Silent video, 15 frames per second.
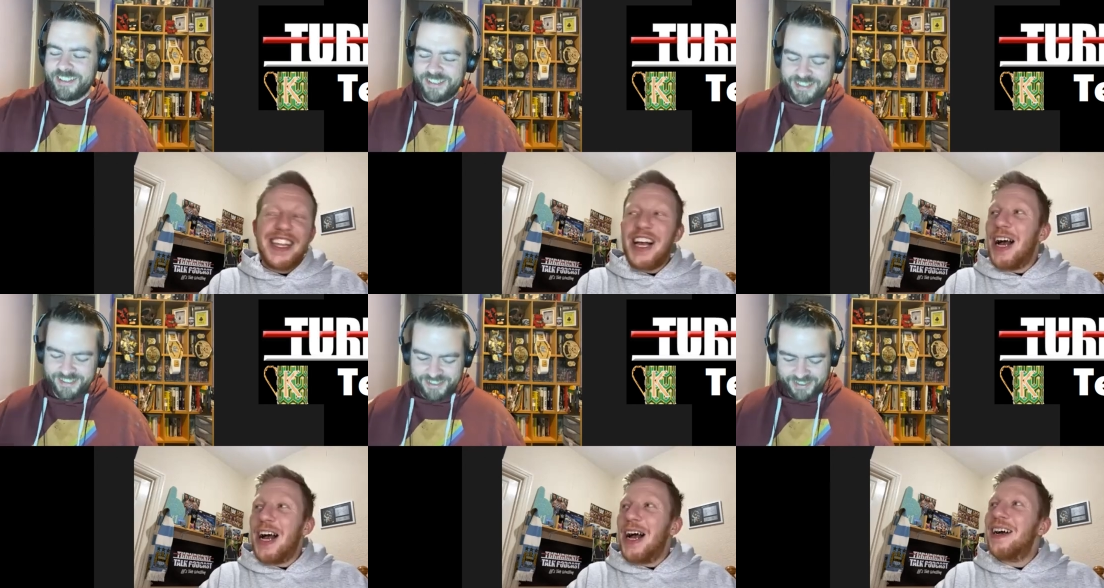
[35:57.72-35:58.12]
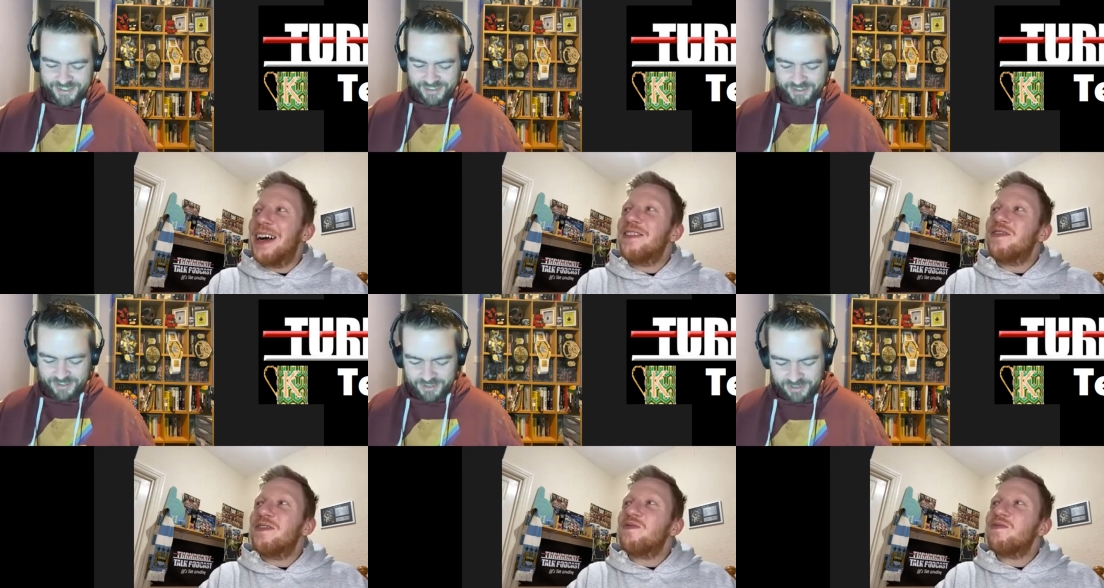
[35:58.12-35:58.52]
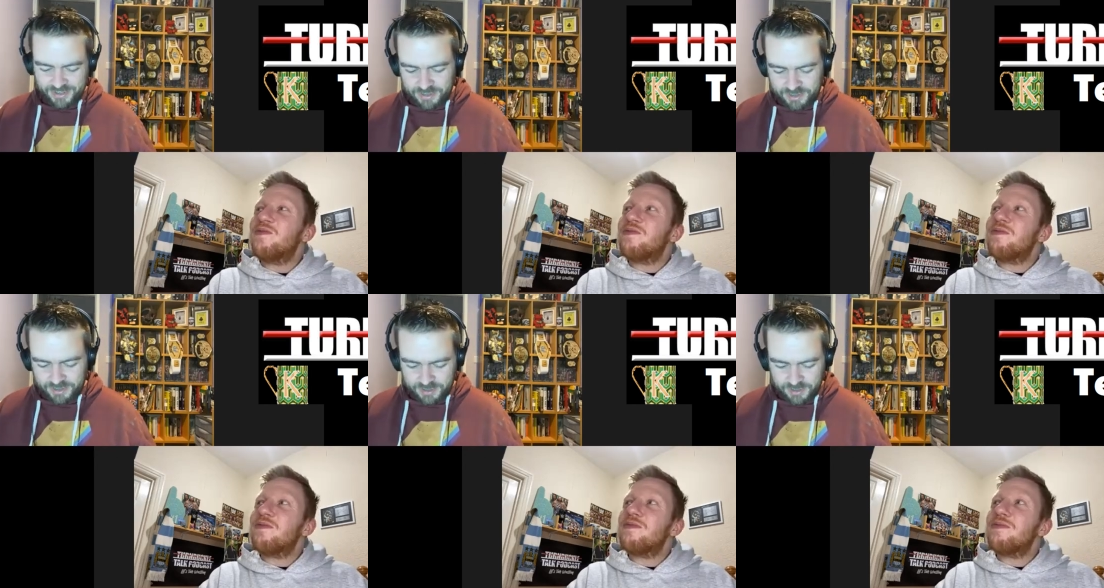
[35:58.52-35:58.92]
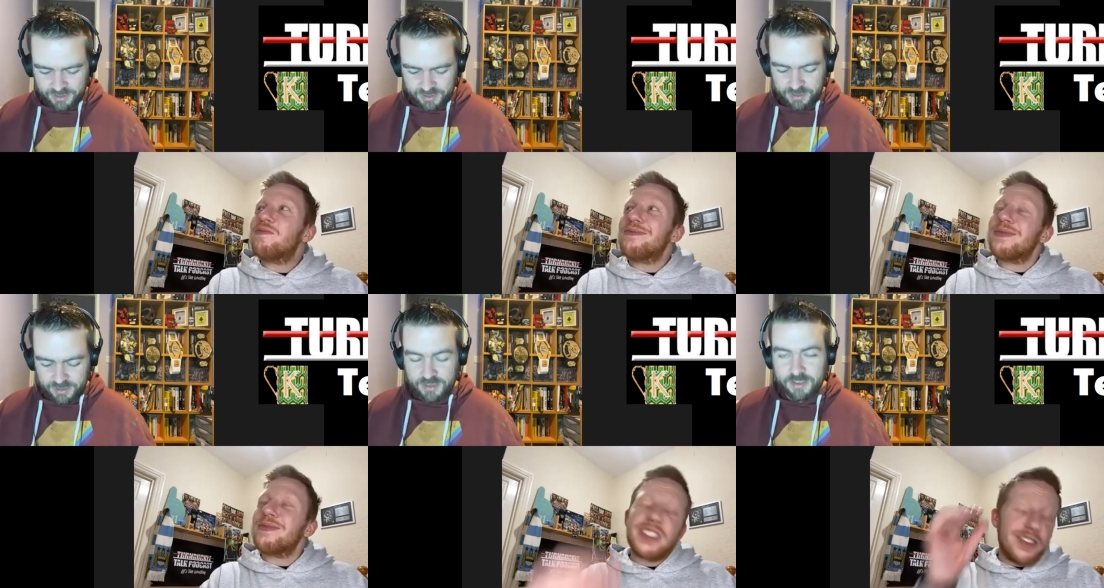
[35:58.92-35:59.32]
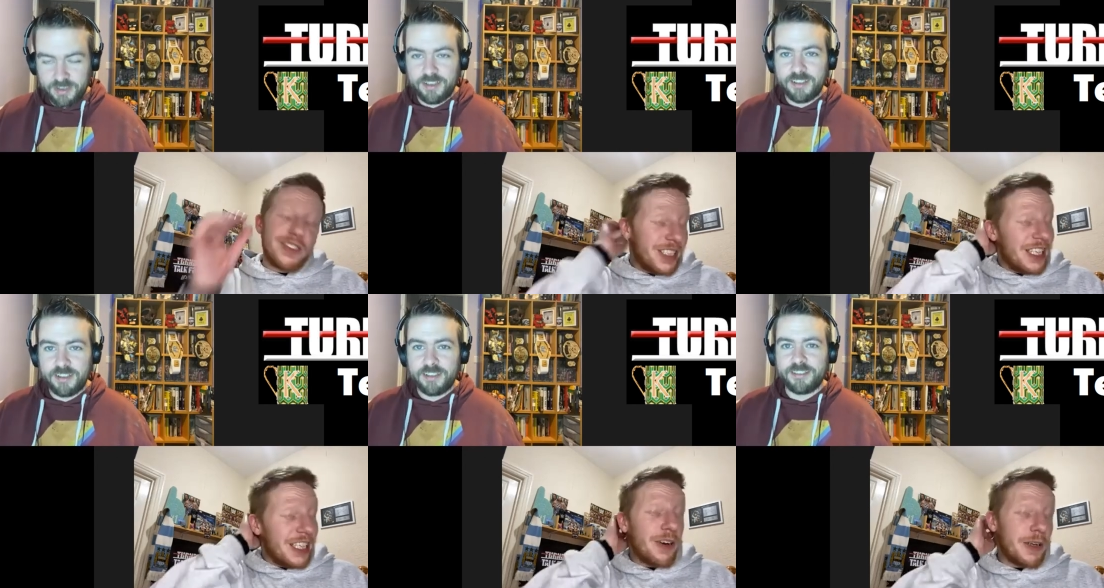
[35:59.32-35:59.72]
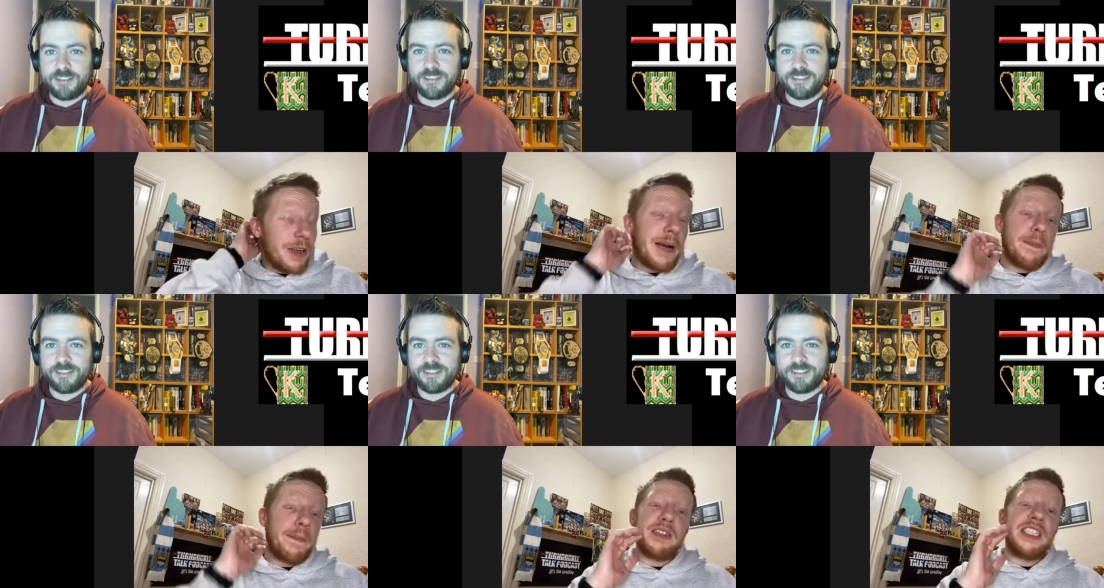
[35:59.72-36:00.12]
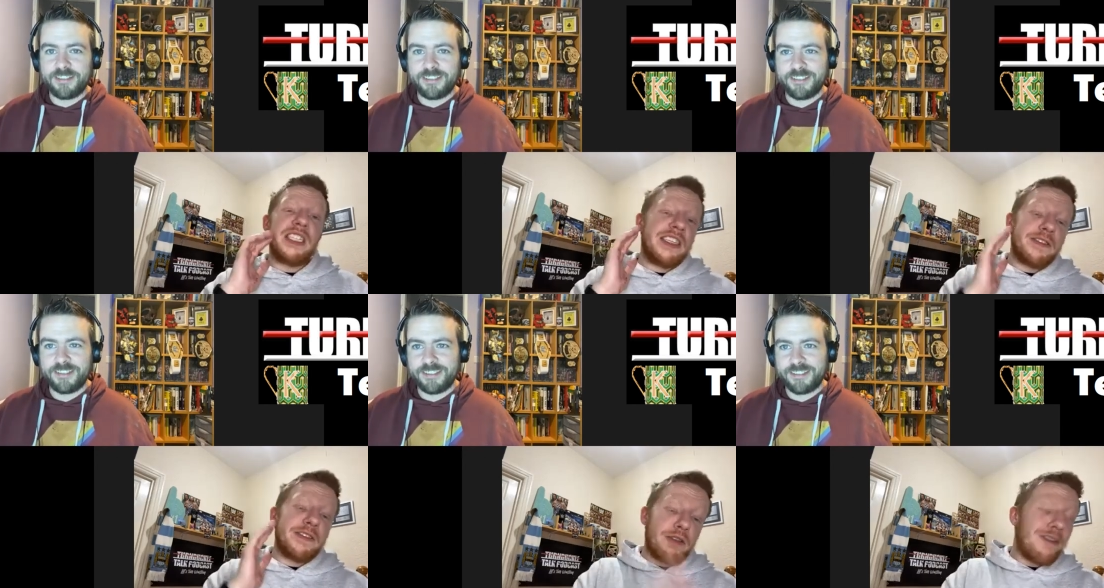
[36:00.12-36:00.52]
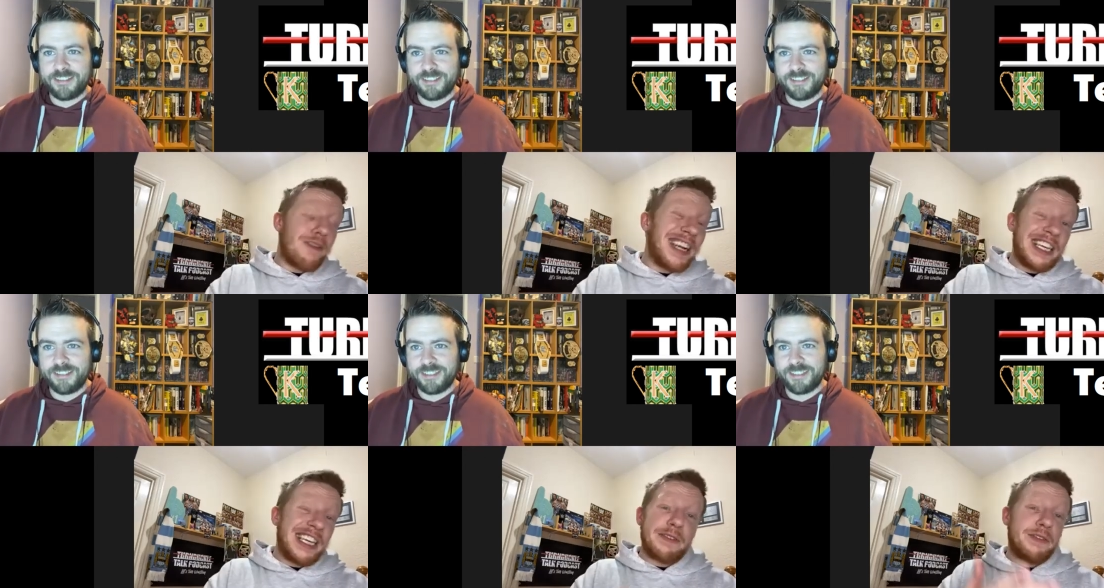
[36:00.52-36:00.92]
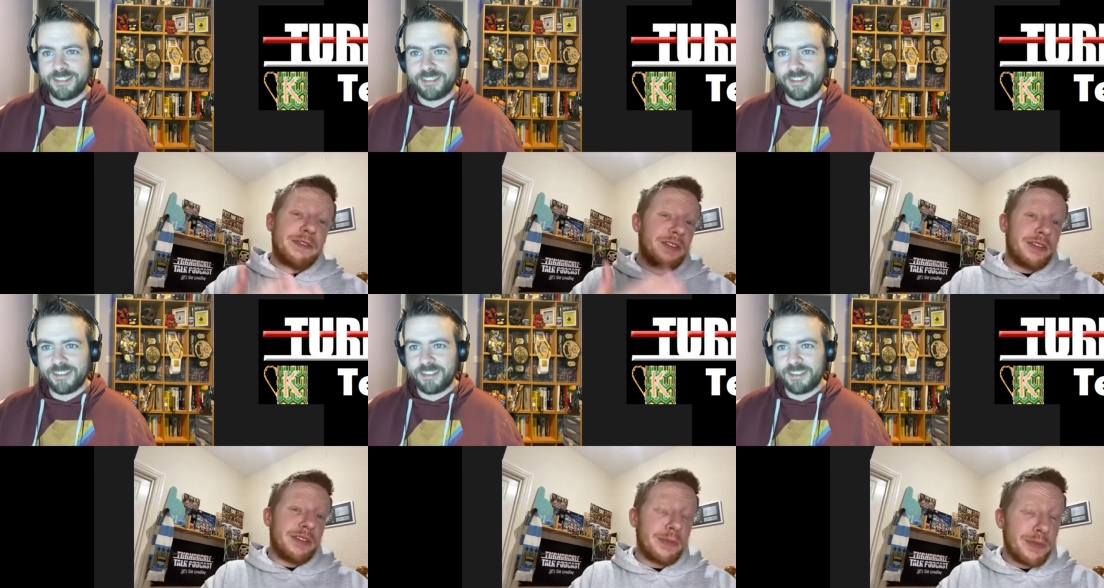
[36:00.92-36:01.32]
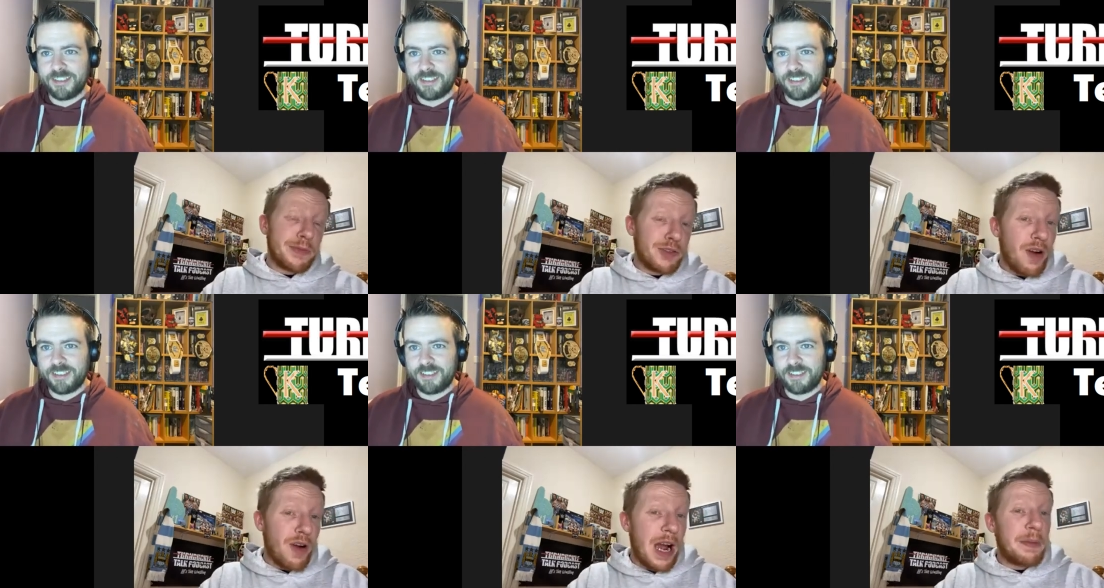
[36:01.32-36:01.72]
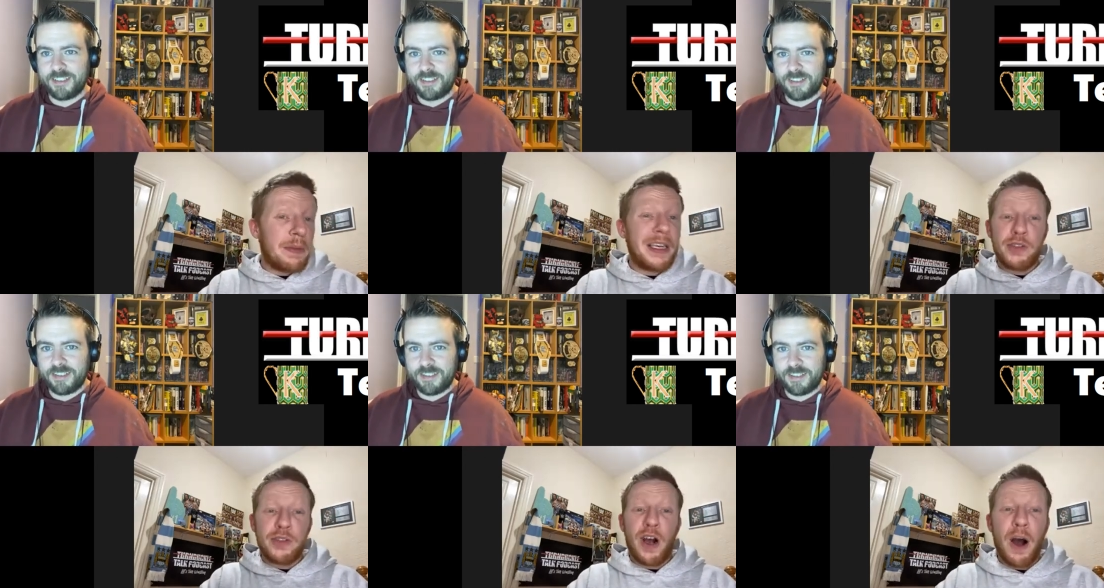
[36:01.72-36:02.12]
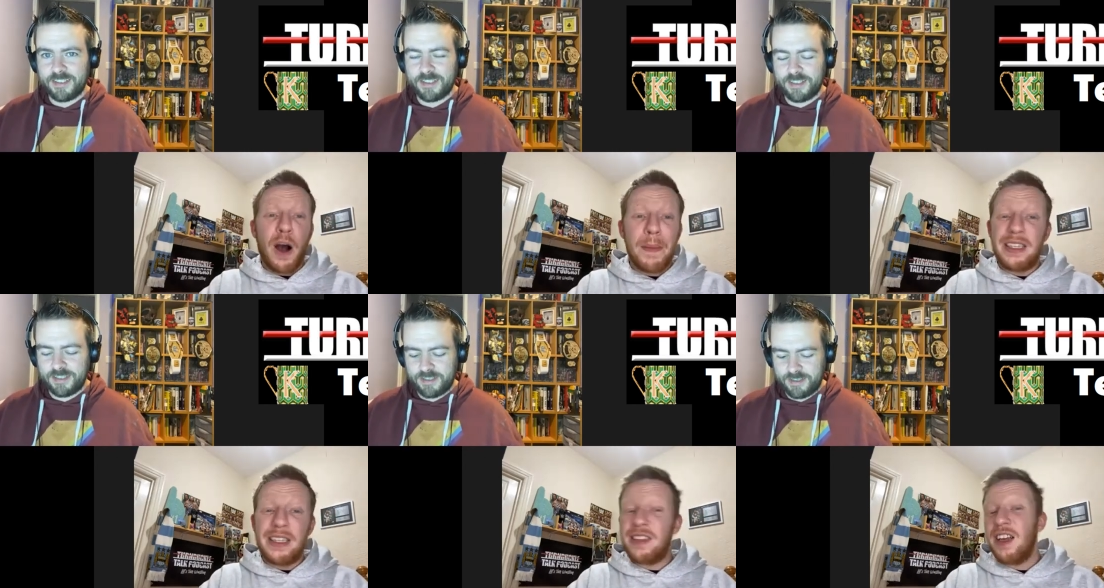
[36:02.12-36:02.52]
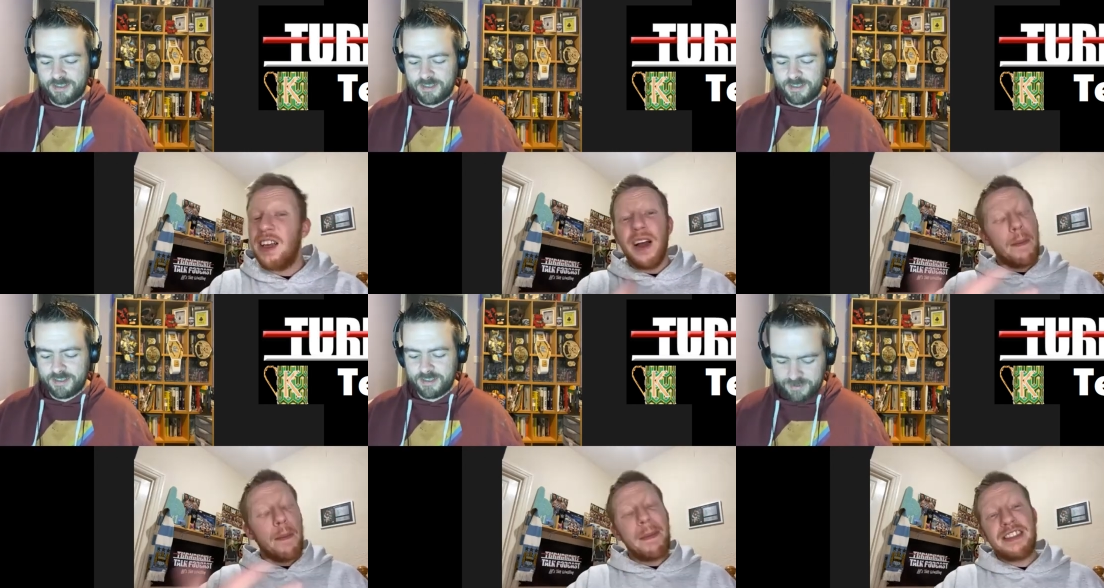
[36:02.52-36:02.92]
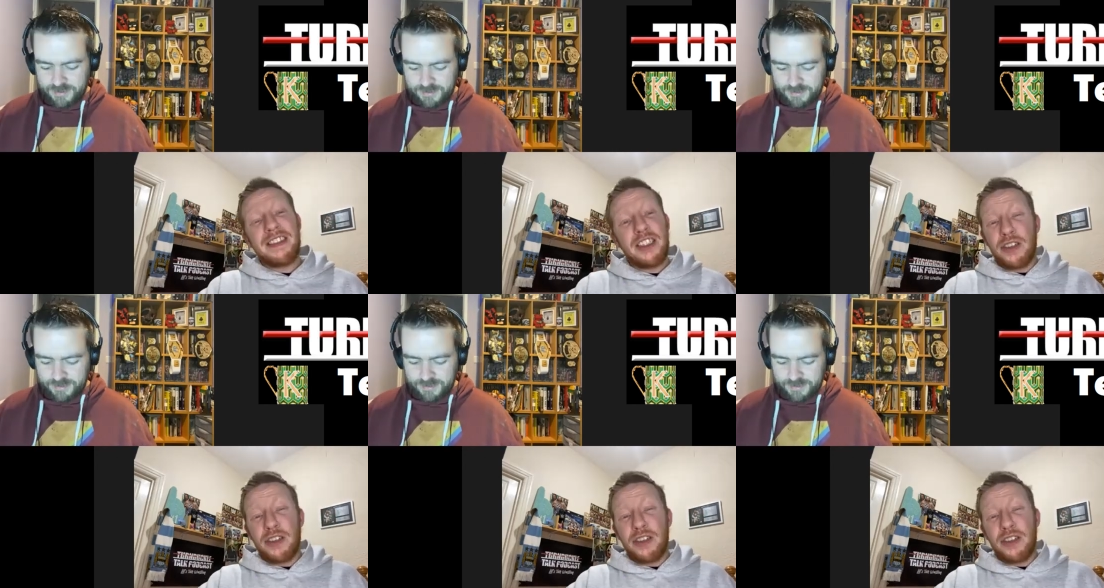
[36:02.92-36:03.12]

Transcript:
Speaker 1: Um, so you know, yeah, please give us a like, give us a subscribe, give us a comment, message